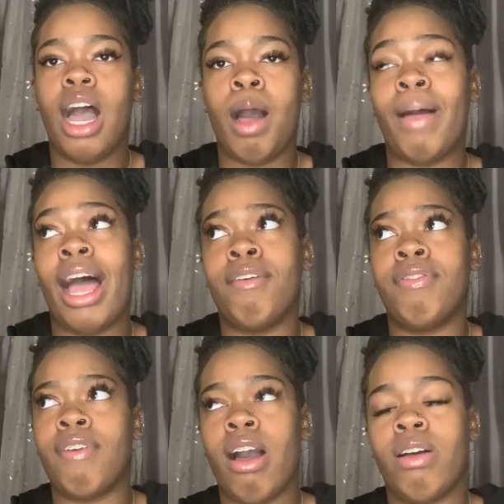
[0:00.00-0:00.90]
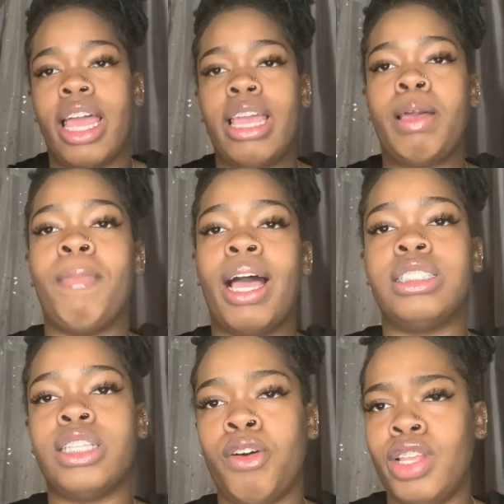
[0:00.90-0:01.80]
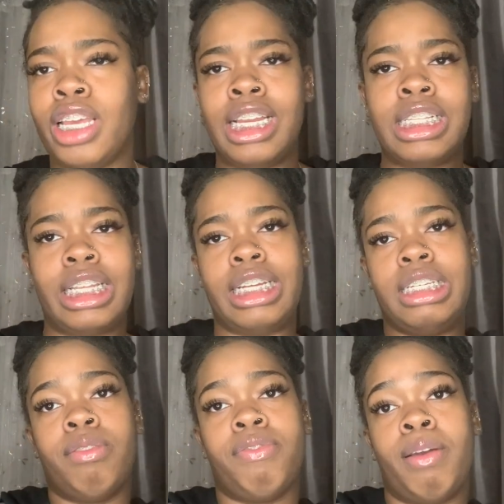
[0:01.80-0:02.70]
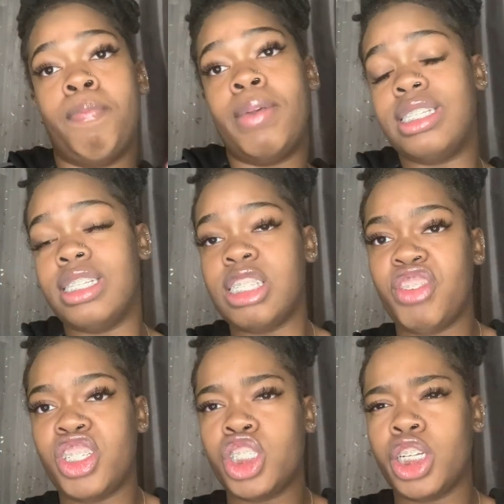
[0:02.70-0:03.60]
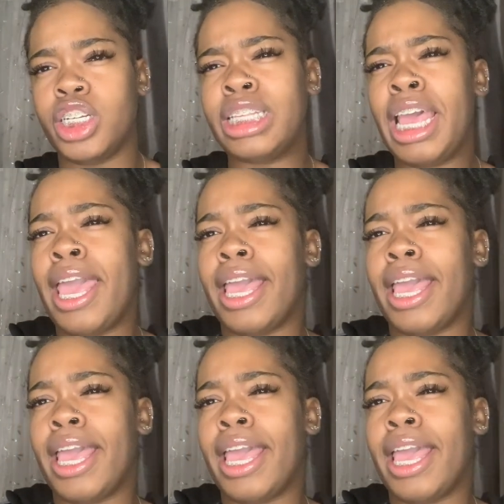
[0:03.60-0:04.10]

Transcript: I've found like myself looking into like different business ventures